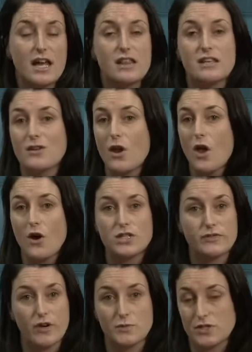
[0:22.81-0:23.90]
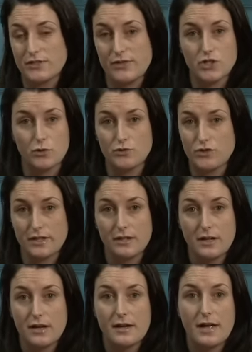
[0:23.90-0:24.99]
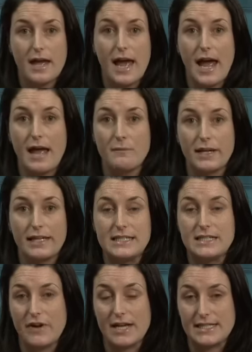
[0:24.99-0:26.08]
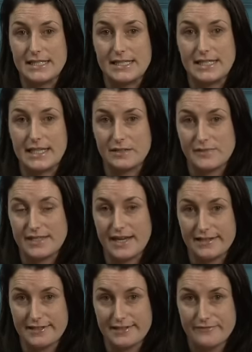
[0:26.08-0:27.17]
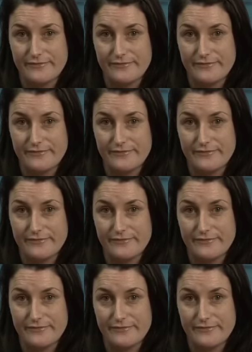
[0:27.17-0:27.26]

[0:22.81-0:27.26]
There's loads of options for children and plenty of ideas to get them started.